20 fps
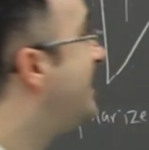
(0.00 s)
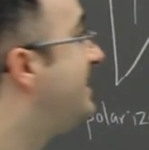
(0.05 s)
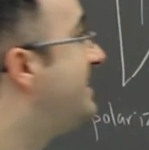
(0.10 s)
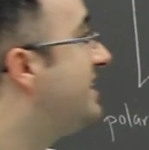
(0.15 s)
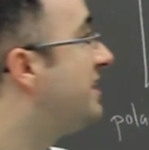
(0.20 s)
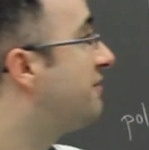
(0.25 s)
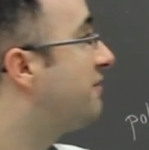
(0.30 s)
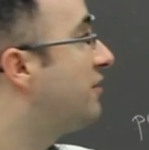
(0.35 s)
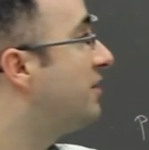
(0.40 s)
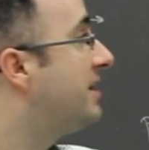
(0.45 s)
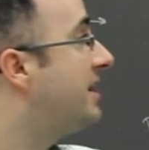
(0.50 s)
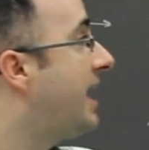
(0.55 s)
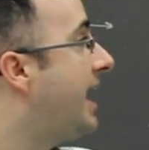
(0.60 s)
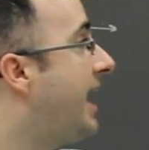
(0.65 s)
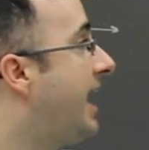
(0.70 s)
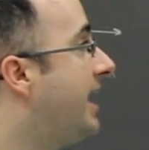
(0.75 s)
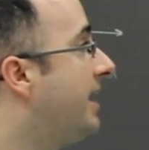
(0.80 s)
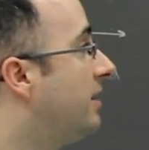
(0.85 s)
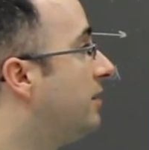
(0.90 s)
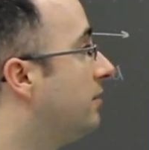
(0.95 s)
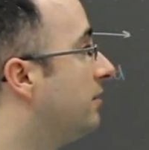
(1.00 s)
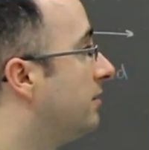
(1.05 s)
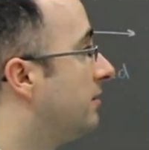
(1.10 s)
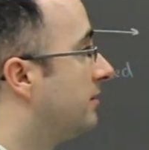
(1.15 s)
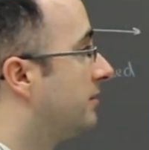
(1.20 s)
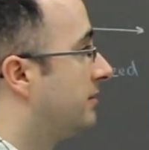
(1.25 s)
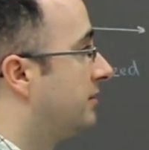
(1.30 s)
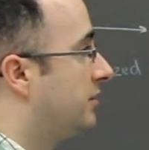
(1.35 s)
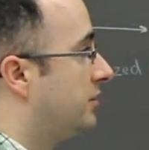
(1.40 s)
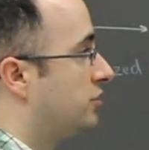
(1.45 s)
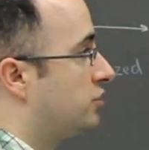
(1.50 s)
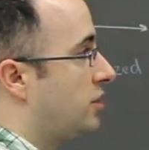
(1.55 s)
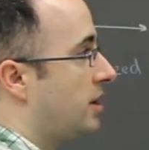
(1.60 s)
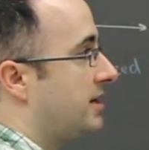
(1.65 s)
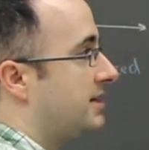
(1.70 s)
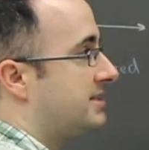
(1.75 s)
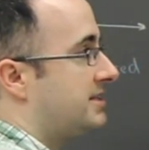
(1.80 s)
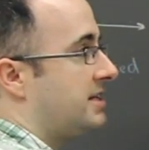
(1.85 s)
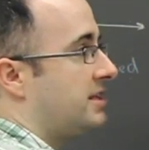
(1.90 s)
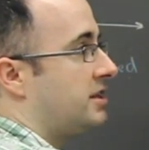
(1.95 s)
different angle. I'm
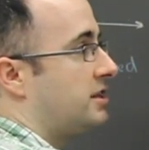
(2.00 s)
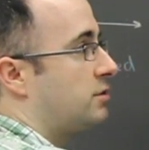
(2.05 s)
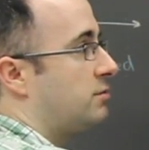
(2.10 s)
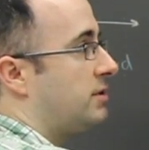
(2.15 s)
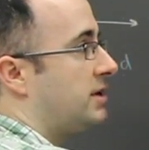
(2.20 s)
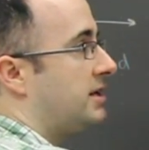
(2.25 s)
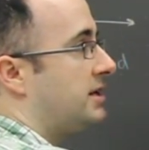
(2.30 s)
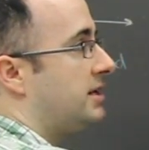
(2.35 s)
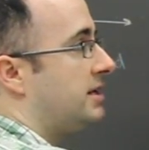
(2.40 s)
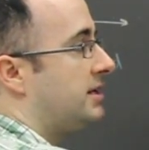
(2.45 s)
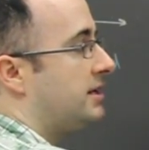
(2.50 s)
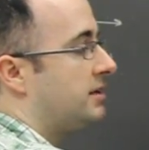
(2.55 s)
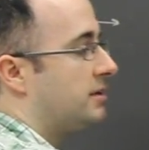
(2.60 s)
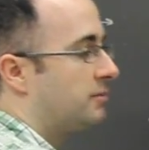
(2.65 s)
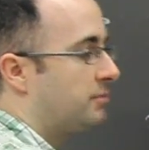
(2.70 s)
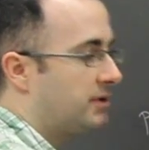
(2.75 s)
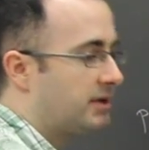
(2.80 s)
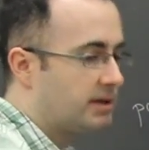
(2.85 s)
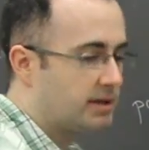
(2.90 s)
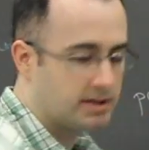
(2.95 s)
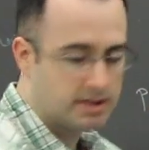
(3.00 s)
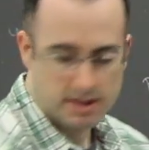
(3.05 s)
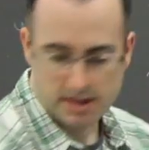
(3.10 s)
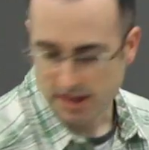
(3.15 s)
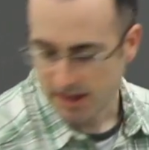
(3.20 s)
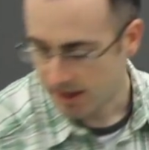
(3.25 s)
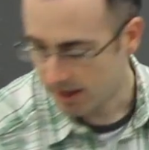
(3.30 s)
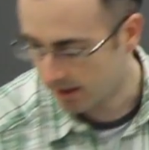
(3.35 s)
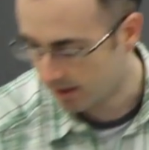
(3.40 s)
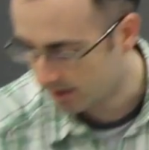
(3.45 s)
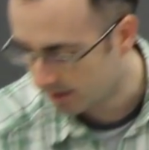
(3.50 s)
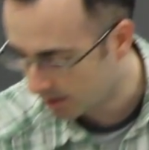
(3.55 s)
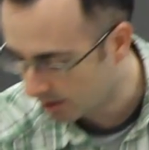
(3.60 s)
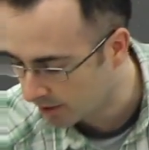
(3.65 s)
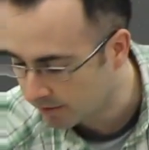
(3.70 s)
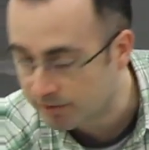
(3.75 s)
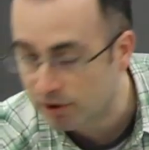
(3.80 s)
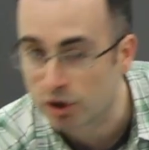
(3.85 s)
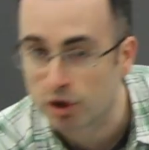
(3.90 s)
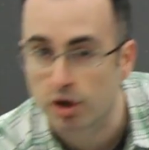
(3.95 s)
trying to see in 3D here, but in, in, you
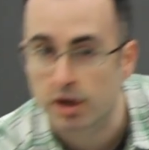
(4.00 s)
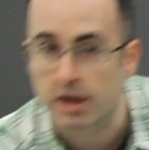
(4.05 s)
know, if you're